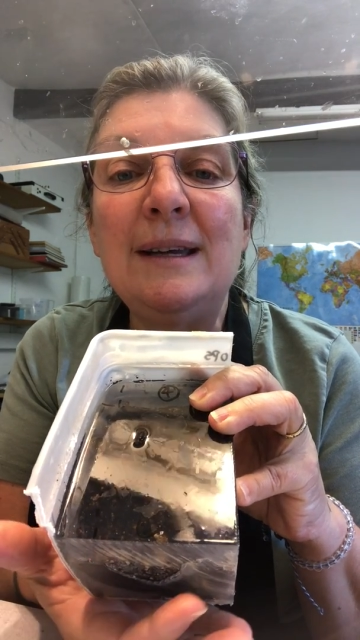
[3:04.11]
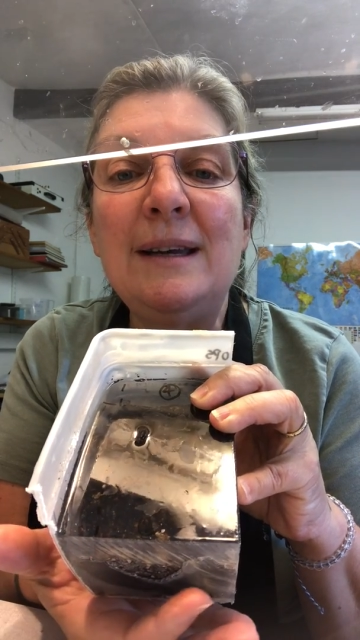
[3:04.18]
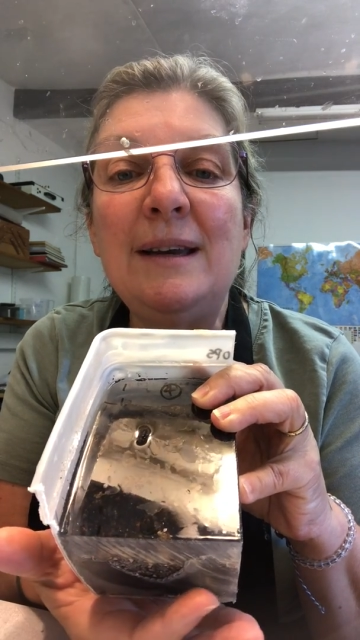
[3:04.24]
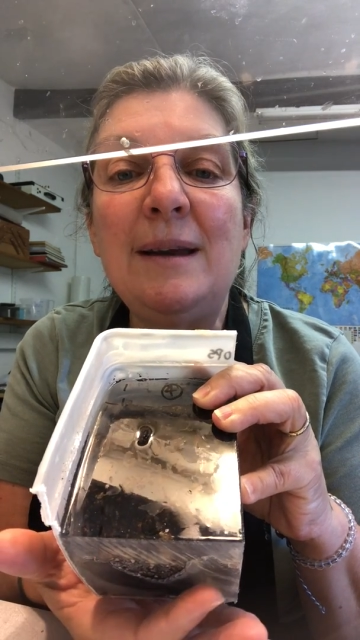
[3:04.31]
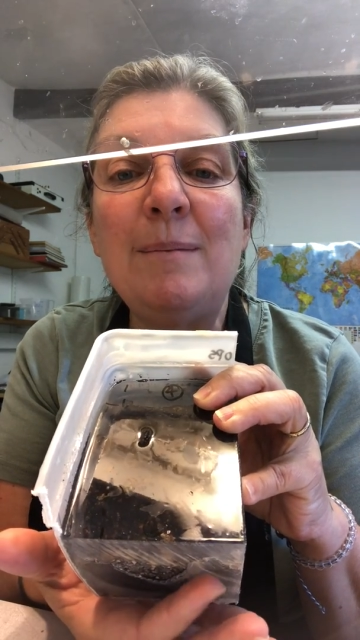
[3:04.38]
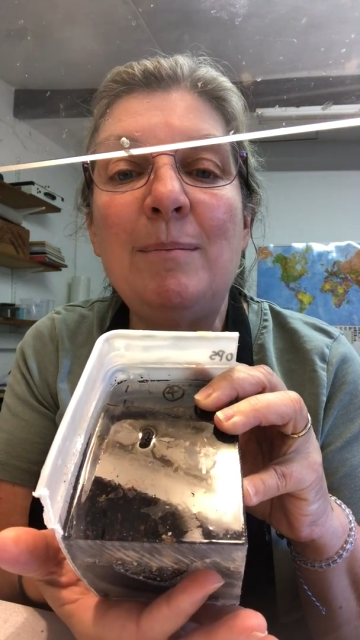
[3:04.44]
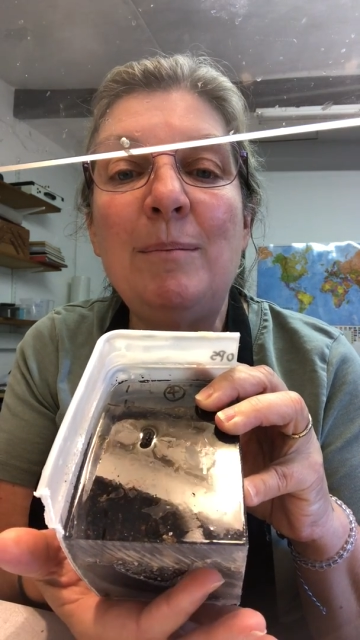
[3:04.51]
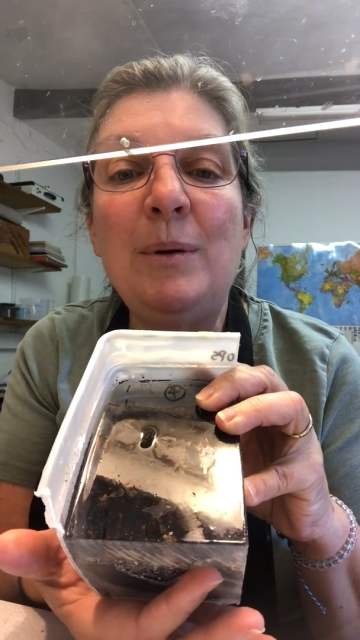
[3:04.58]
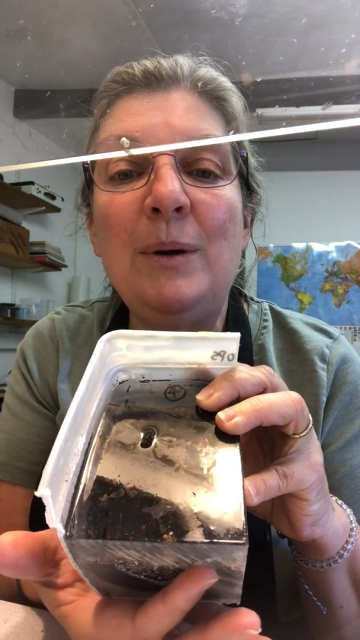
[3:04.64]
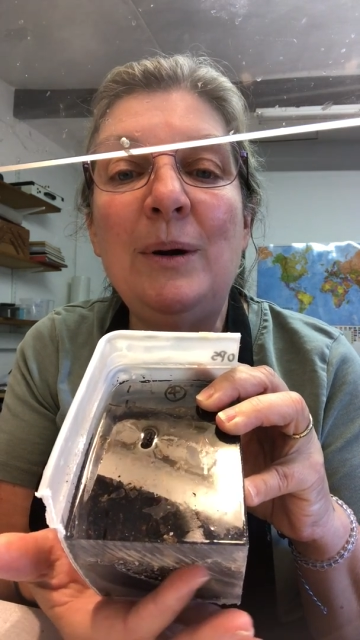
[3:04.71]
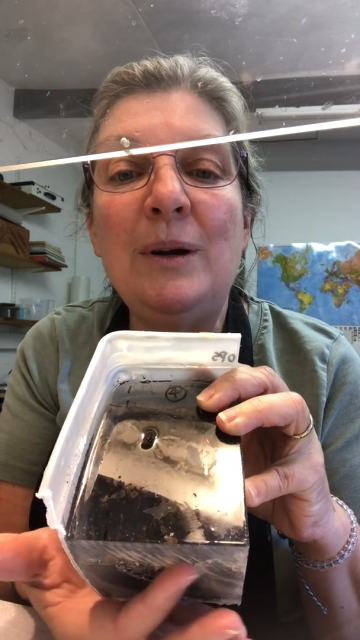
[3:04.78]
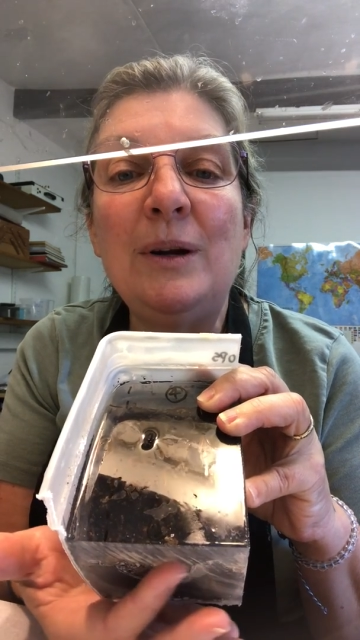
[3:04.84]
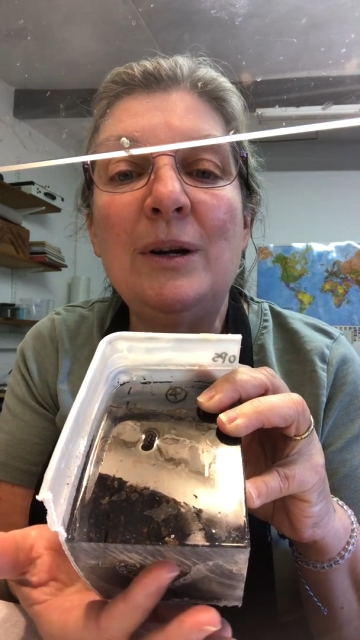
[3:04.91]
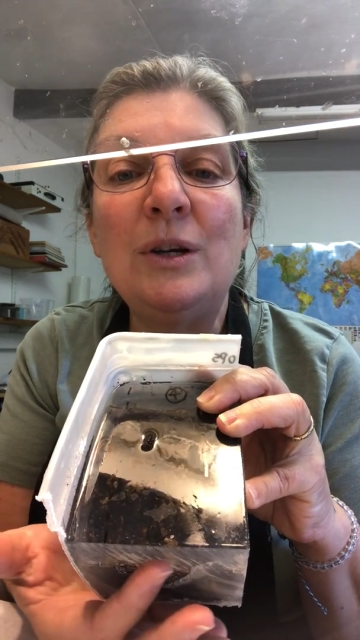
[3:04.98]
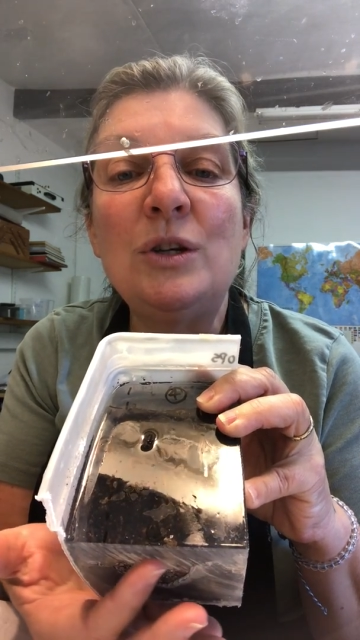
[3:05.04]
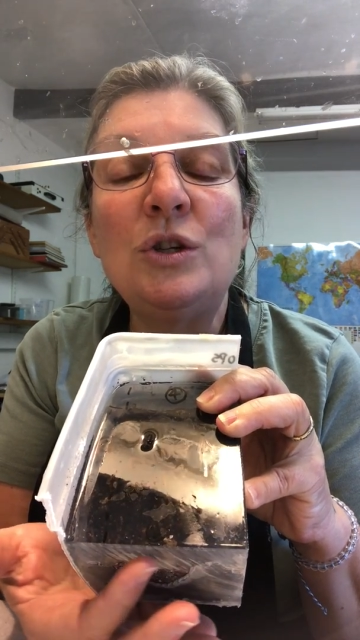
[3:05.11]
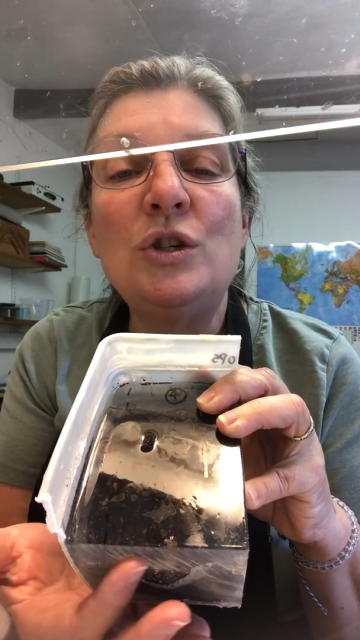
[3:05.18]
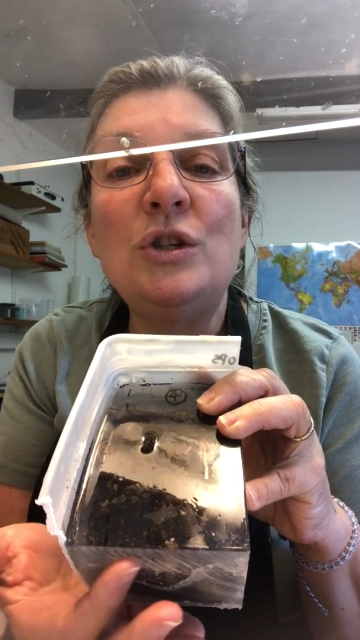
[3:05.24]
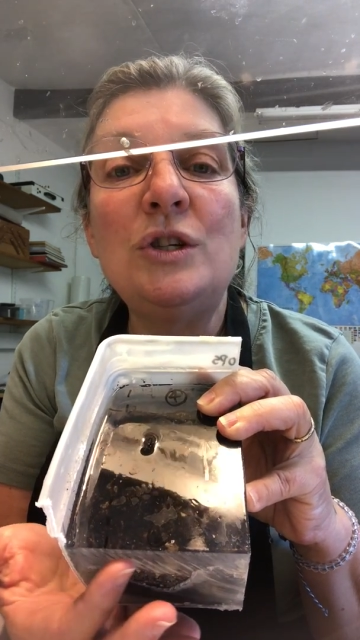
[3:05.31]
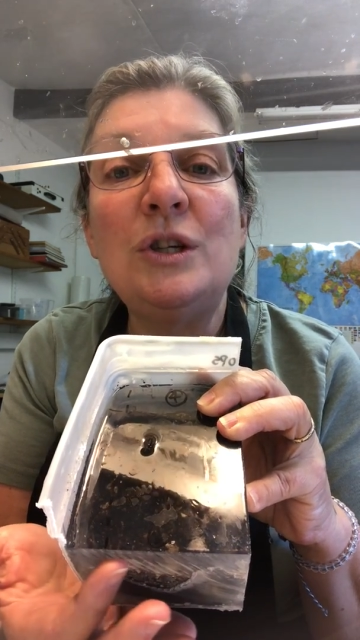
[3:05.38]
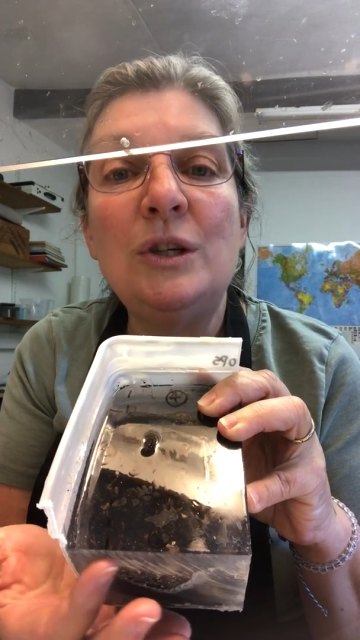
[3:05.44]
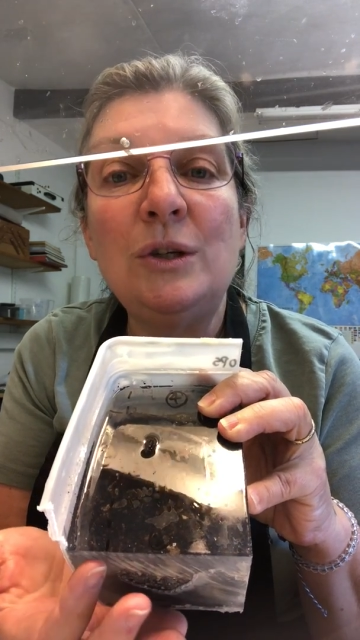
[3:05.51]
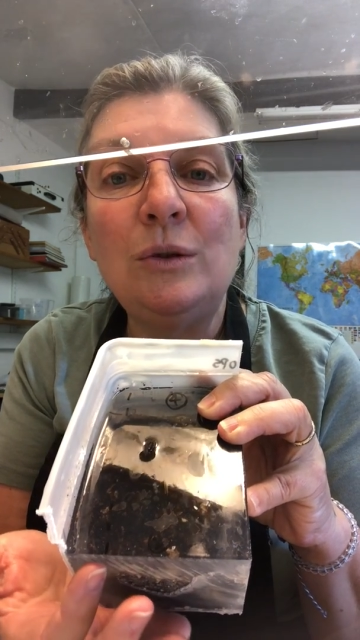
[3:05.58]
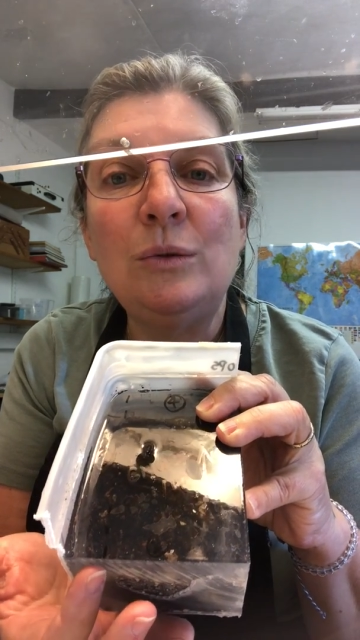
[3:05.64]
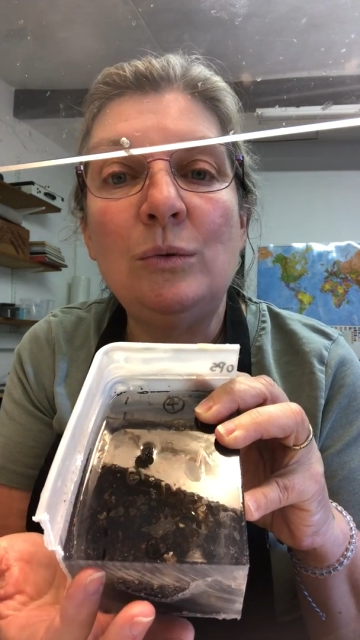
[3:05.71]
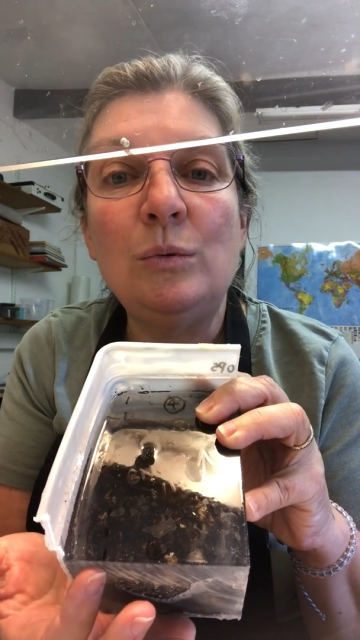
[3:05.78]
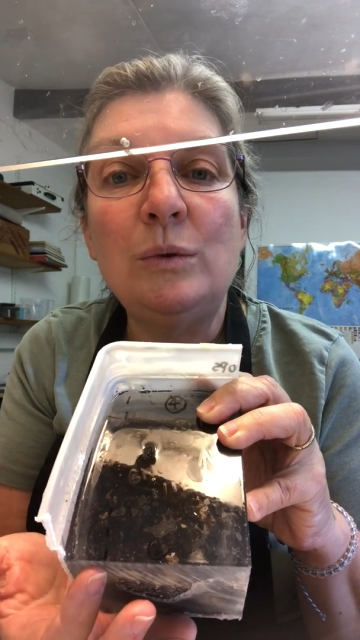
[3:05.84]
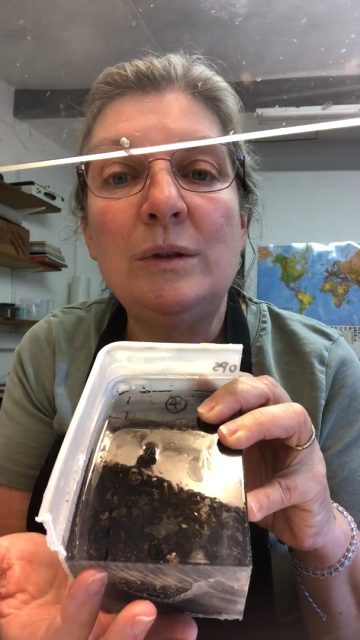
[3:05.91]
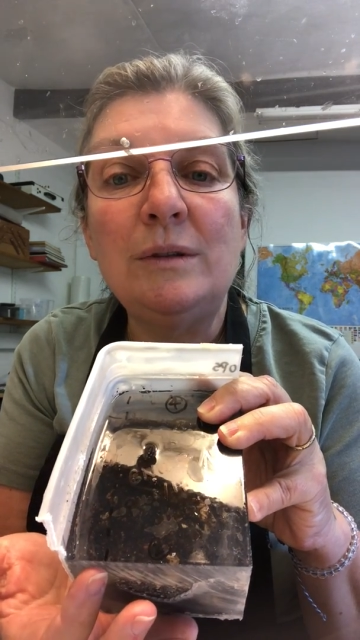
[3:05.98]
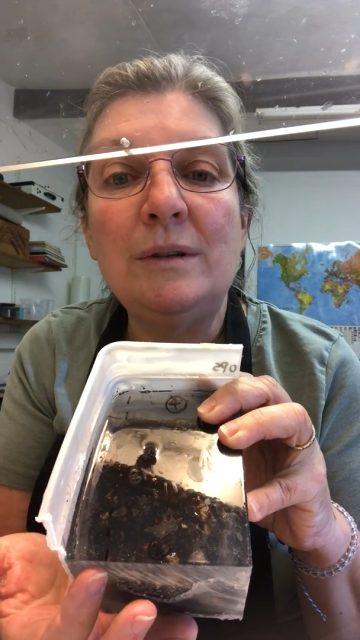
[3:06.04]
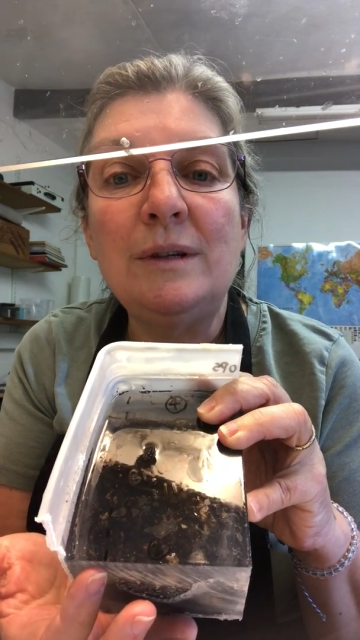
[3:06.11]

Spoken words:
number 2.